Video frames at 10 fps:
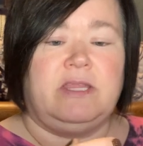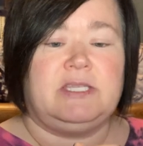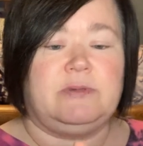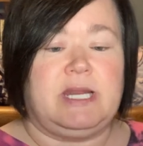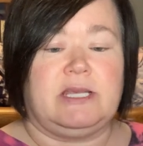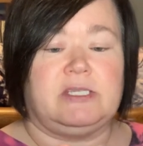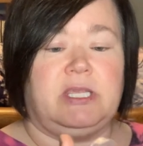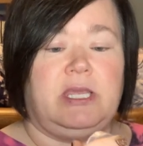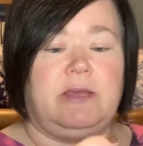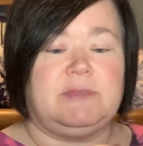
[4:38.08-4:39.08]
this one
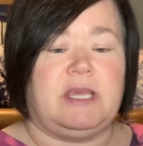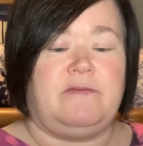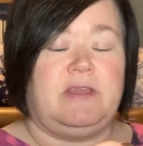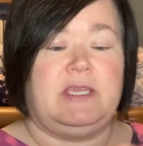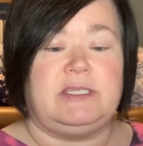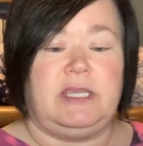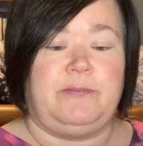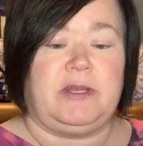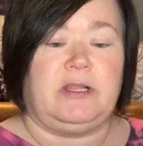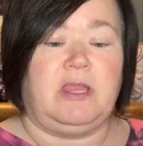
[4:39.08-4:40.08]
actually comes off easy,
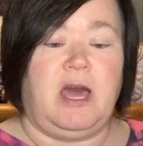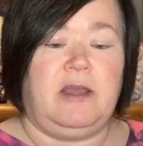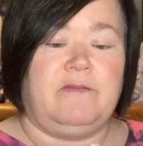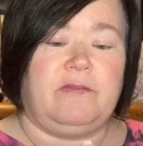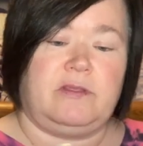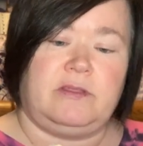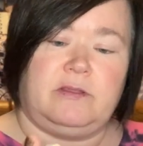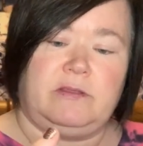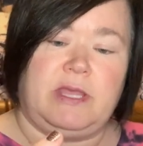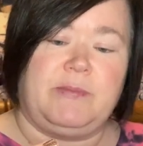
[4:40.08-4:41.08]
but a lot of,
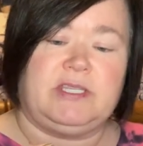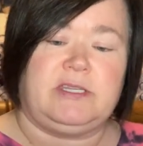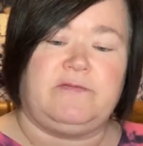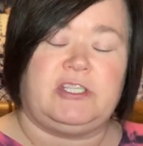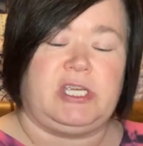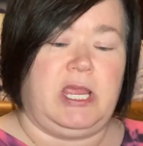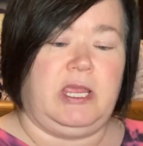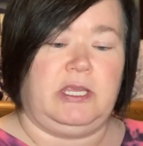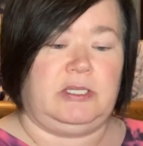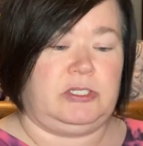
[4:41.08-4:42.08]
they must have
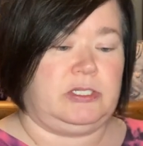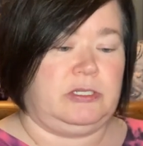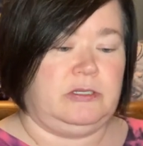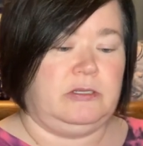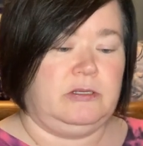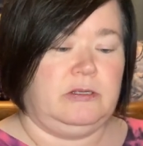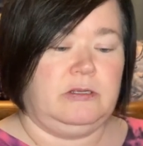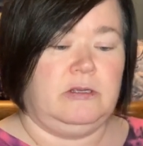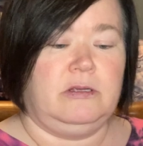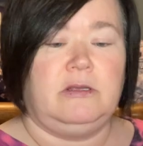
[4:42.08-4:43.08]
changed
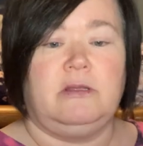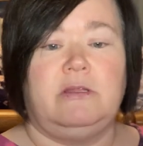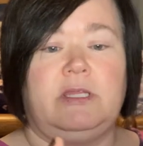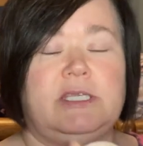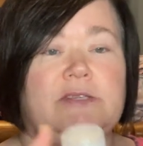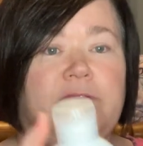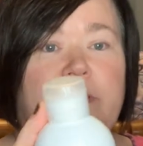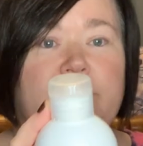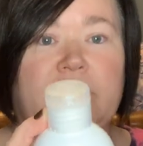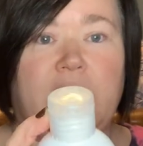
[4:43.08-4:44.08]
this
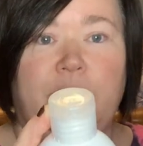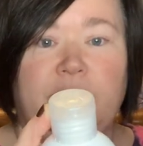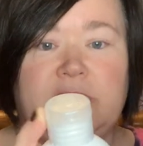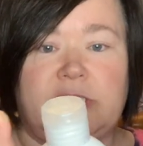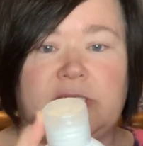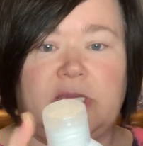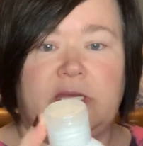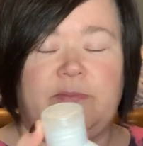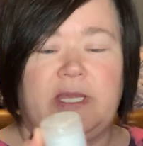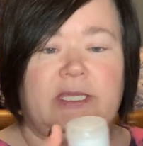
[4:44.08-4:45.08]
flip top, which is
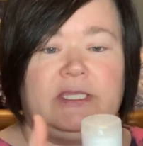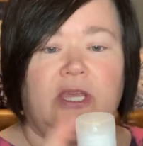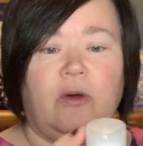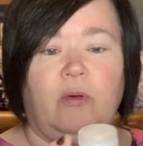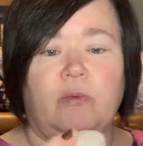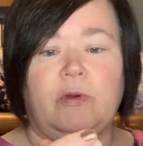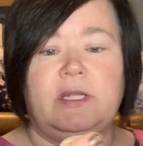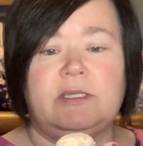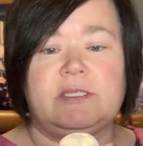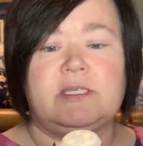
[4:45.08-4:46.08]
good because the old
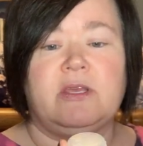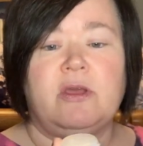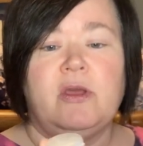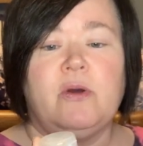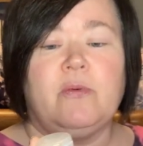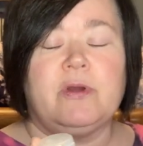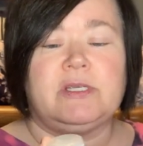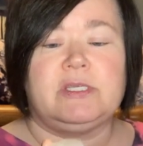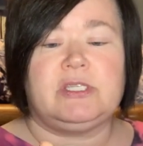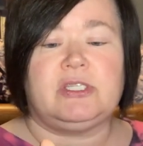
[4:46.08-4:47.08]
ones were
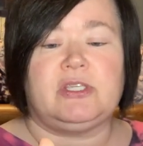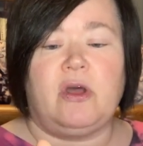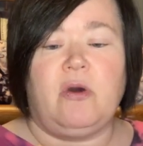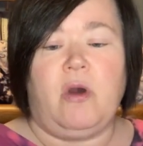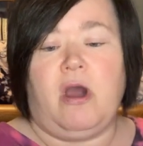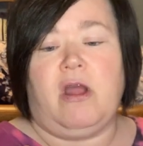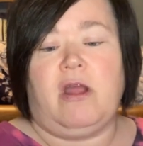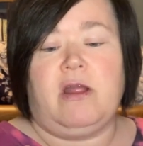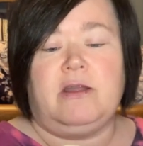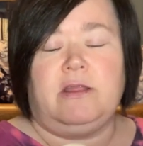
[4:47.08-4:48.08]
so
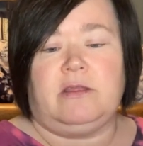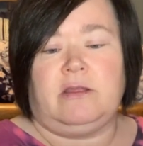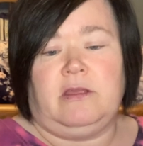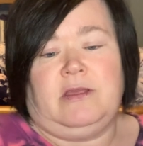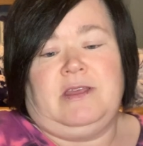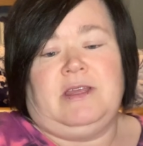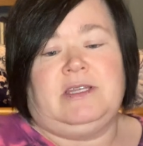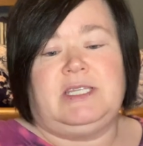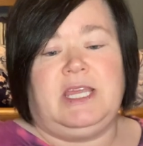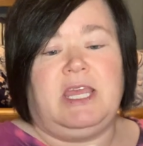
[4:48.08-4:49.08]
hard
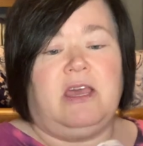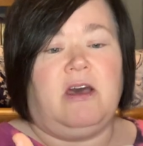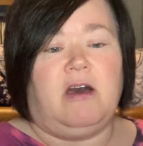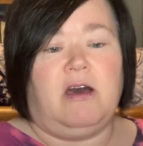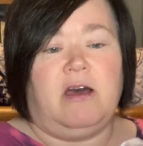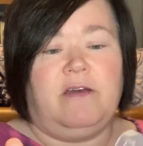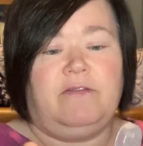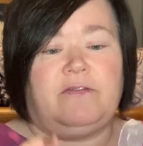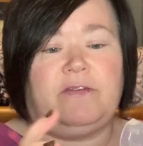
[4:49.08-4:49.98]
to get off